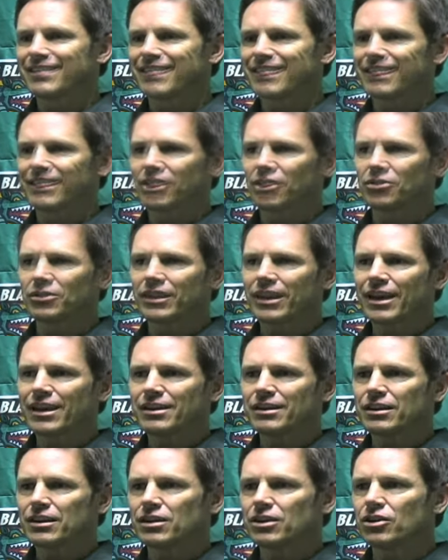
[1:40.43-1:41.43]
Yeah, no,
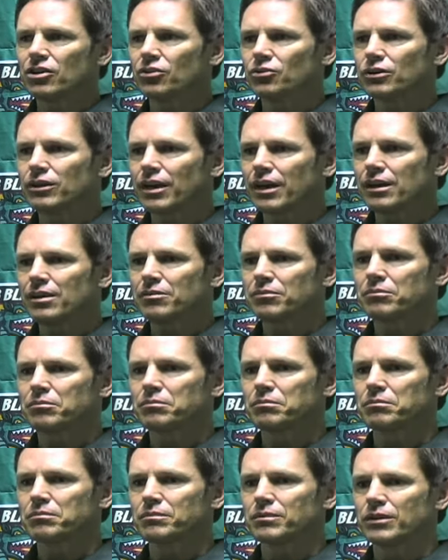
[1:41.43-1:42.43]
Kate, you know, Kate
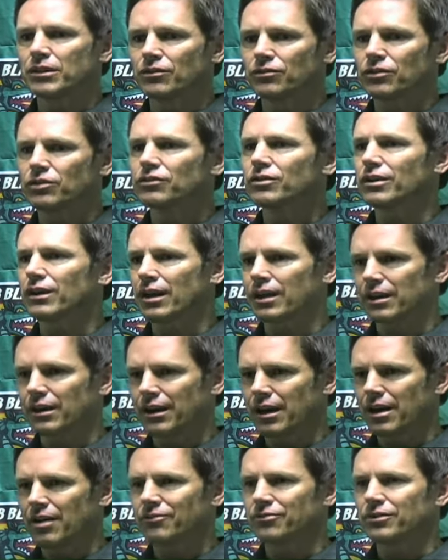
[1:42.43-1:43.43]
gives us a lot of
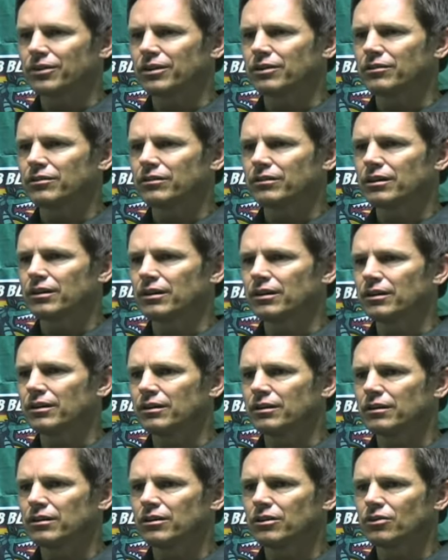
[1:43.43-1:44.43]
confidence.
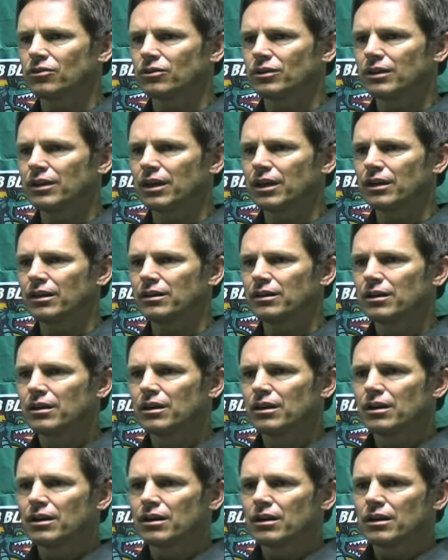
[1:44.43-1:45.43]
And, you know, Kate,
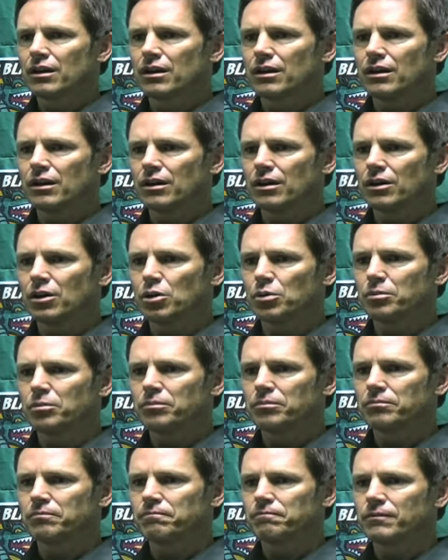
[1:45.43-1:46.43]
um,
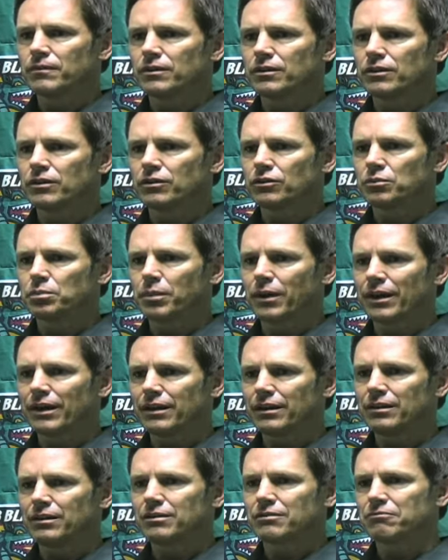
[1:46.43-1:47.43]

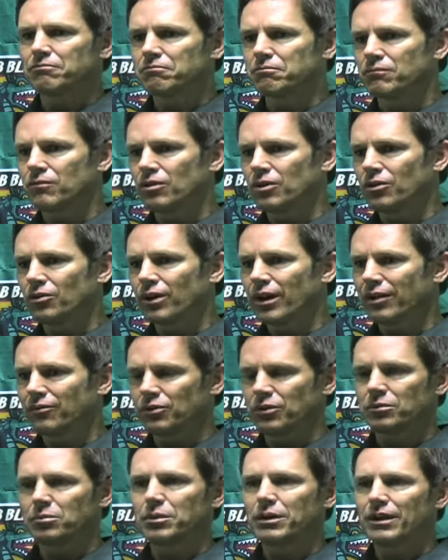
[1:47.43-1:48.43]
despite, you know,
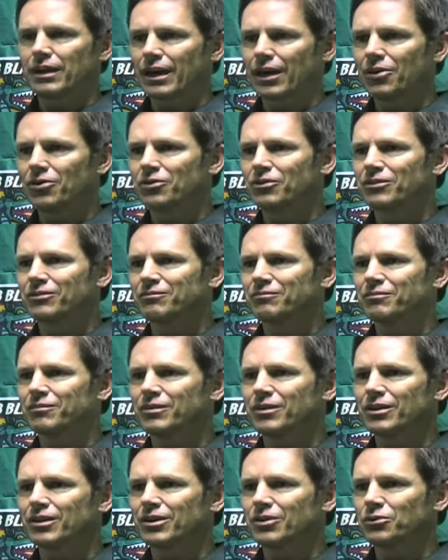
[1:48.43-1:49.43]
having been out
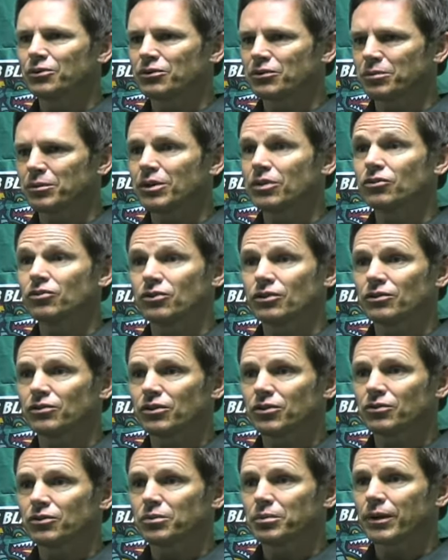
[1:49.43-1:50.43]
uh, with some injuries
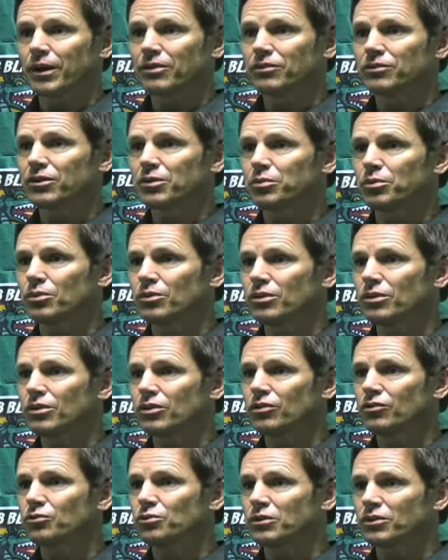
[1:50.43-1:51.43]
over the last couple of
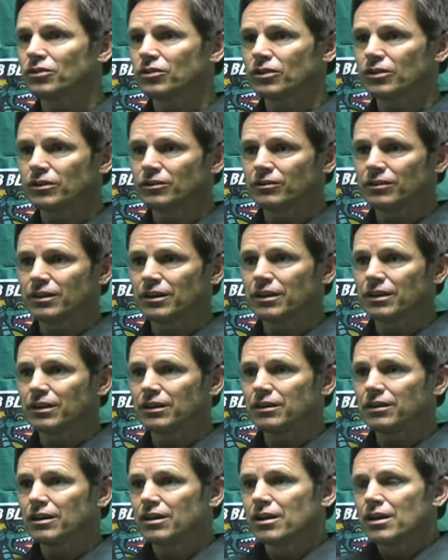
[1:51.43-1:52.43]
years, when she is in,